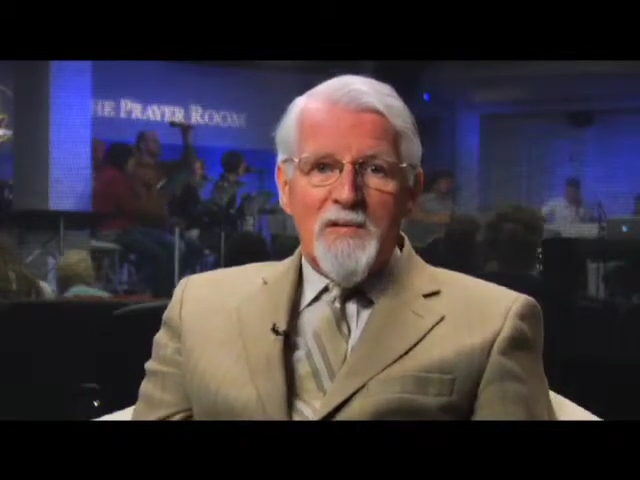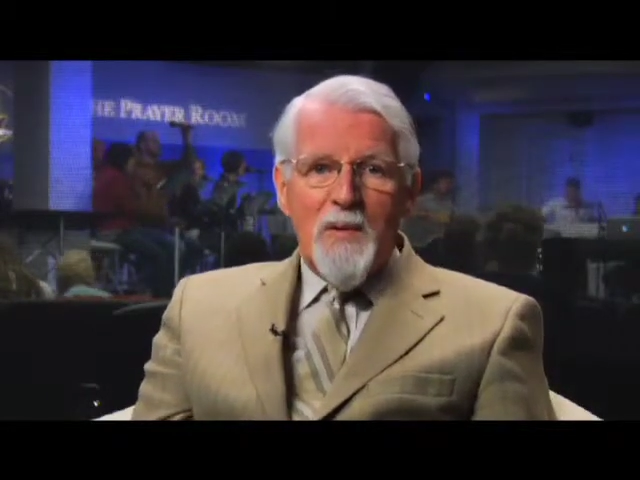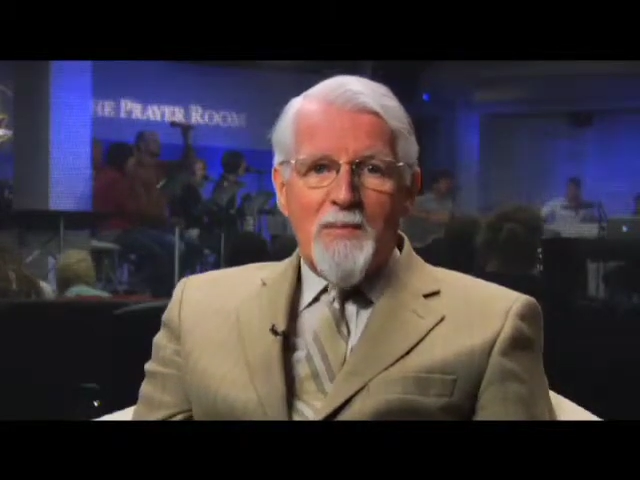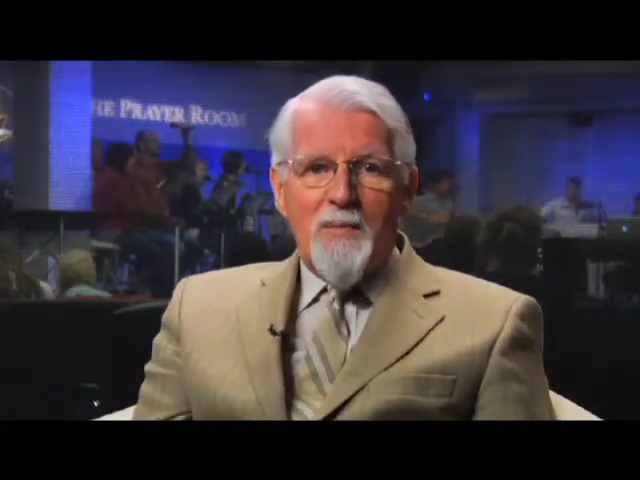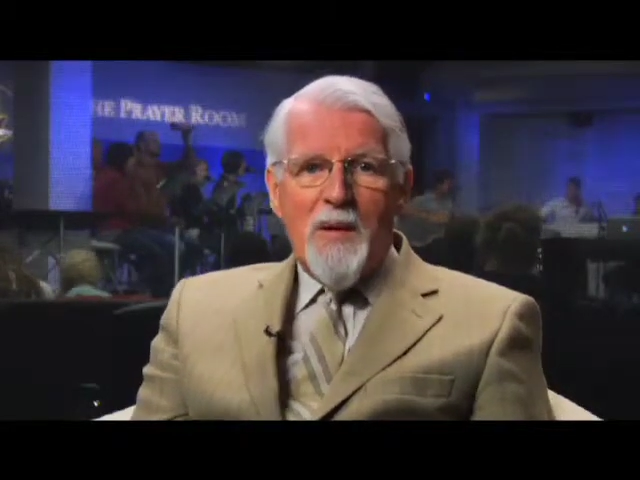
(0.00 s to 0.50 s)

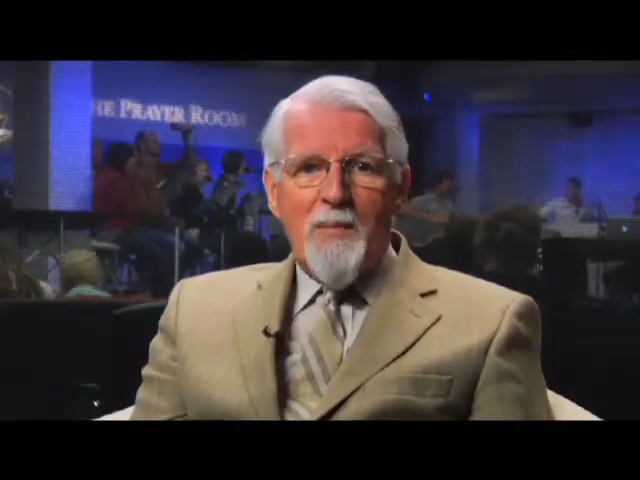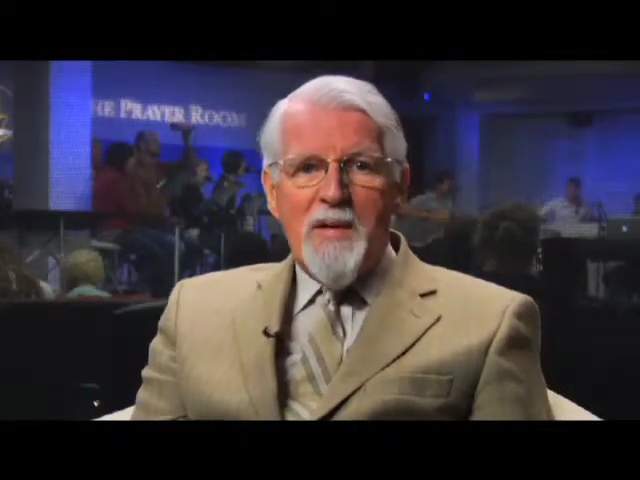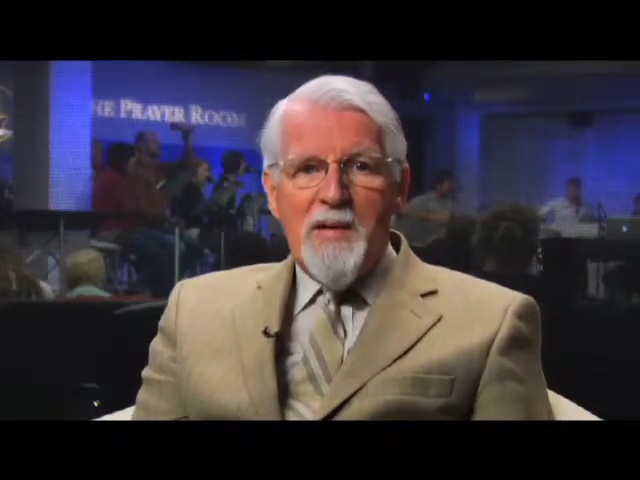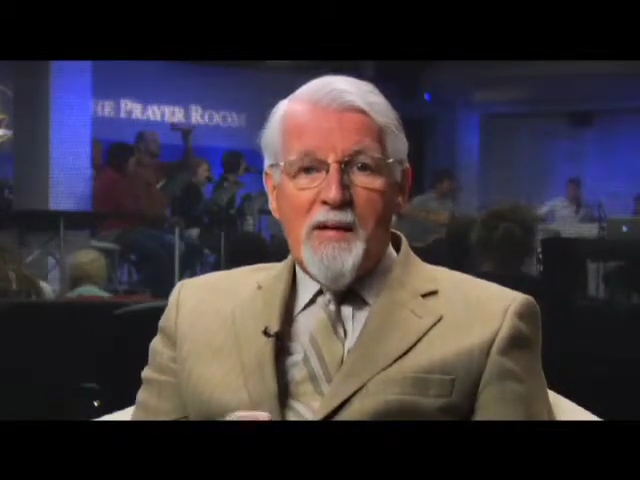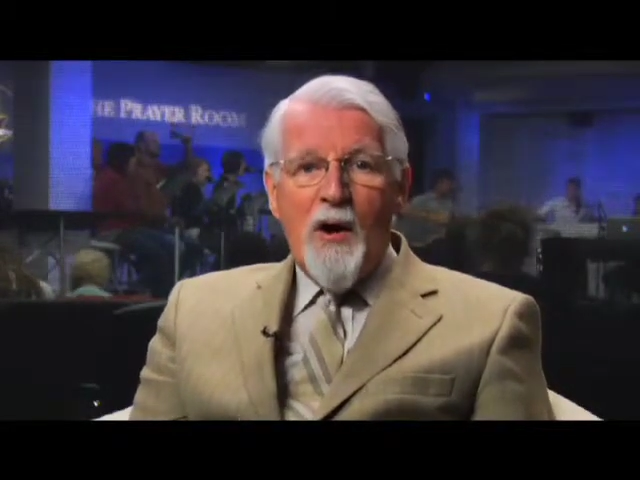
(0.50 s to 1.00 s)
but by
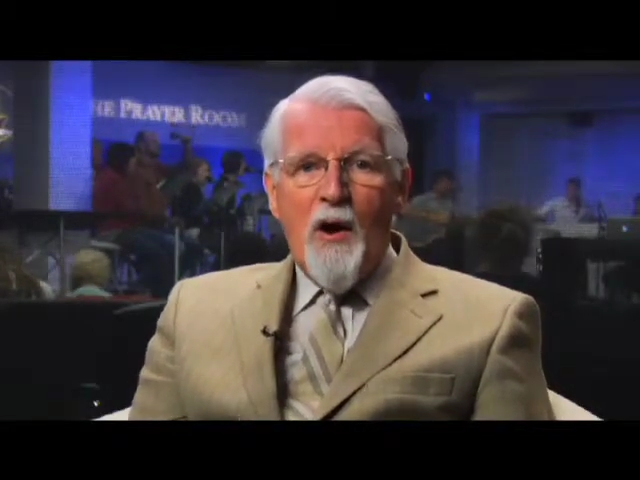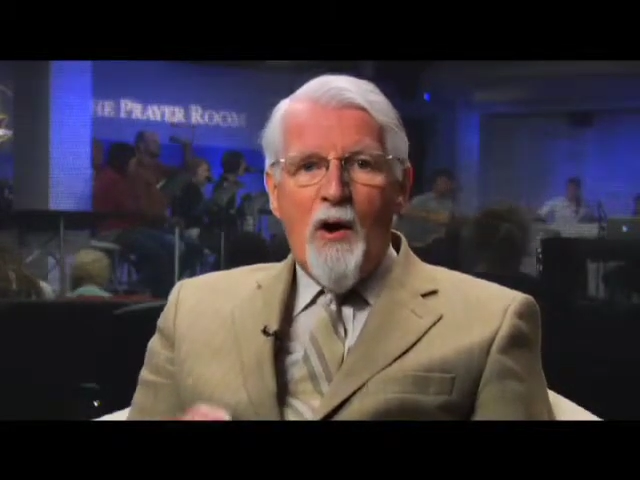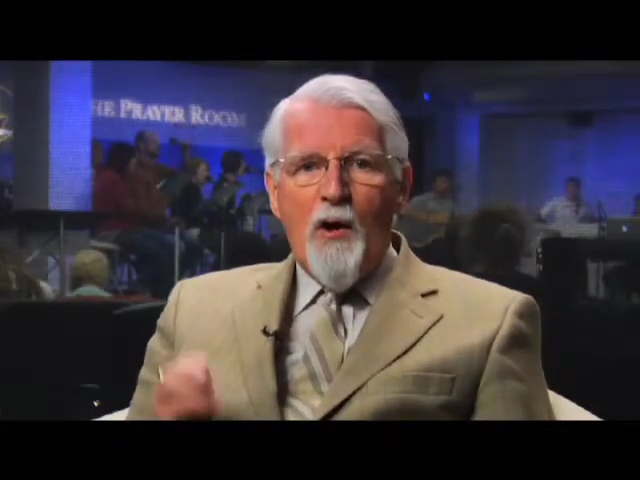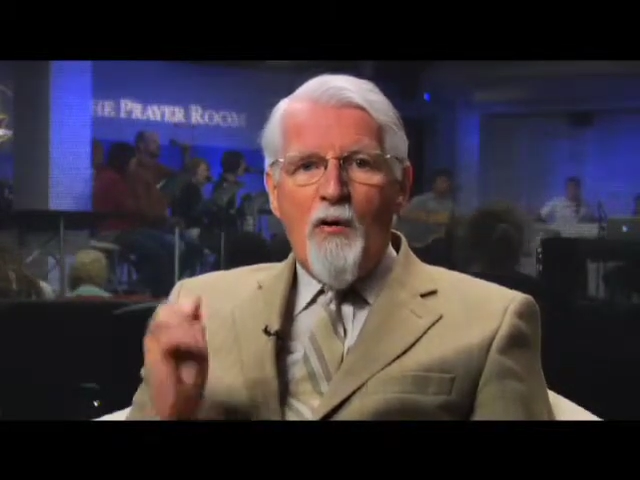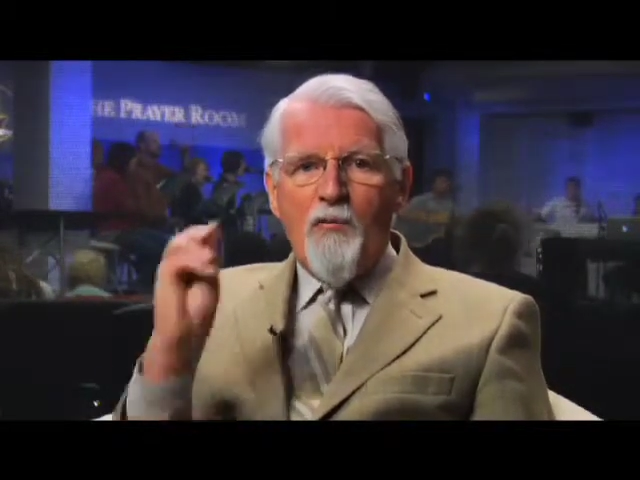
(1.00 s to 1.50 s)
being
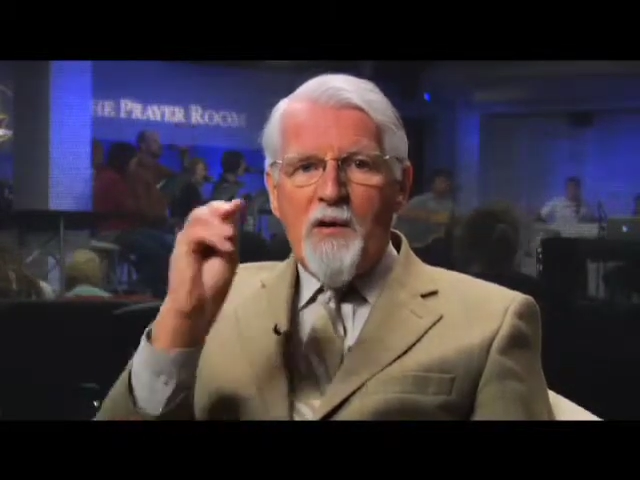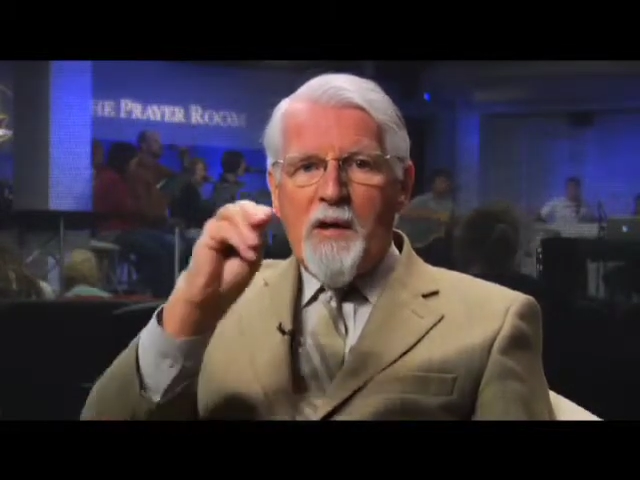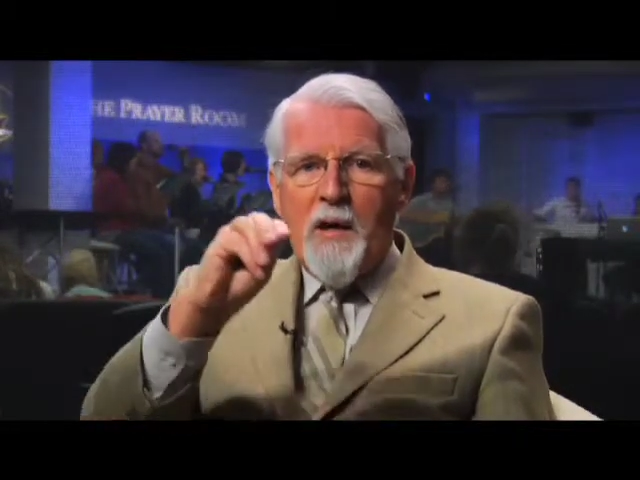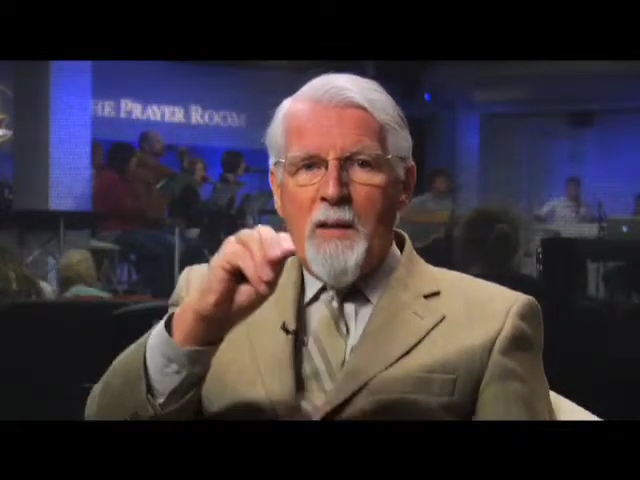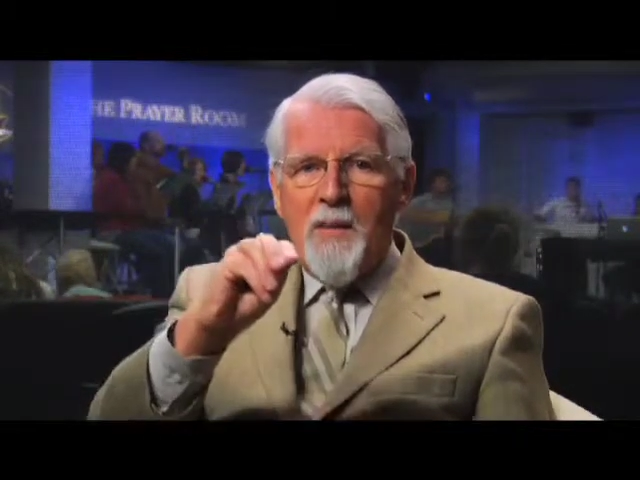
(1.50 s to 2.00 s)

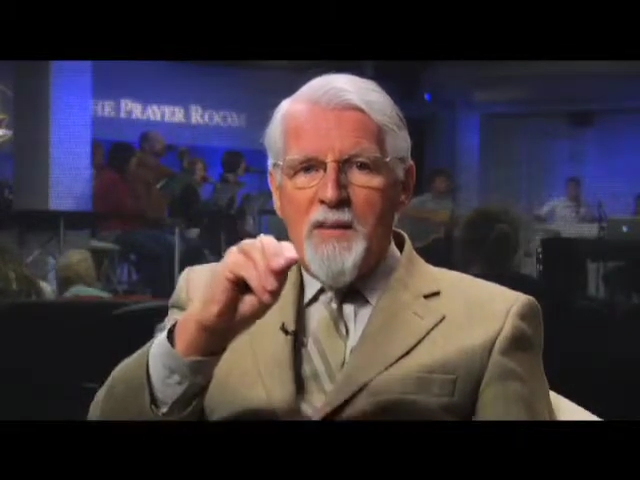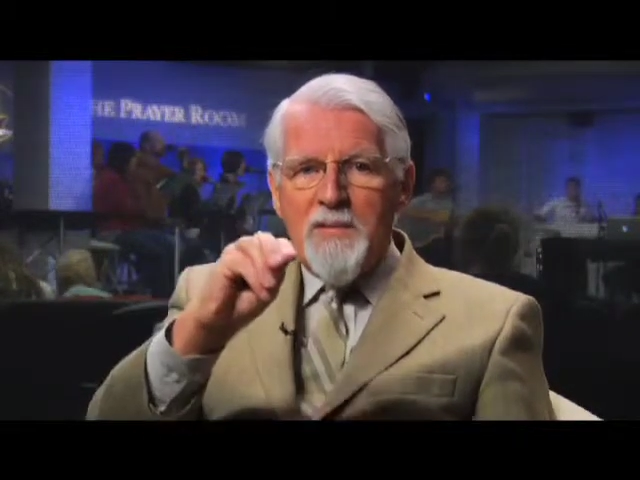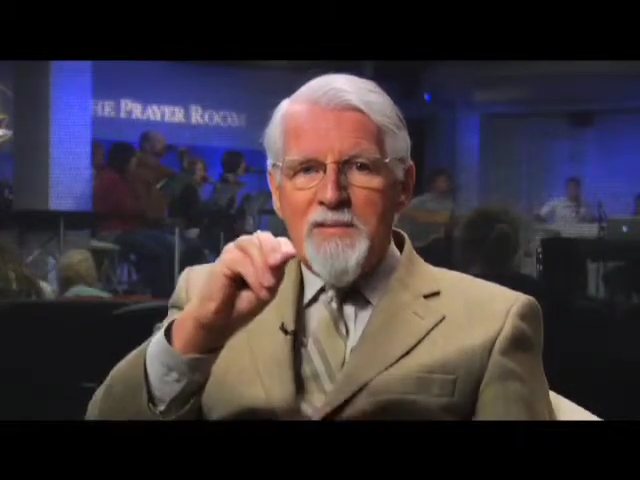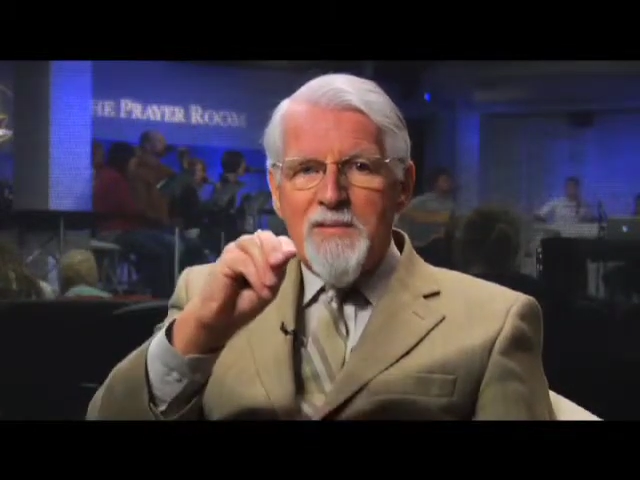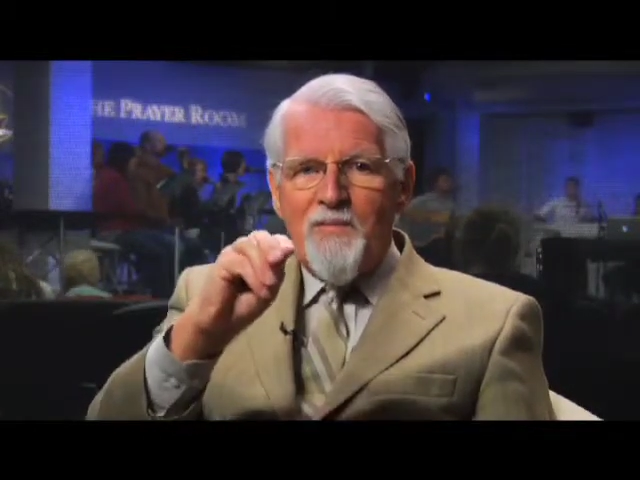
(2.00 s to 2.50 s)

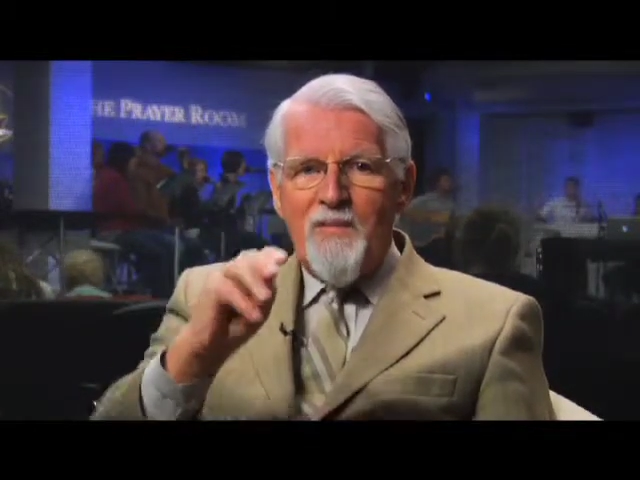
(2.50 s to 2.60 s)
overcomers.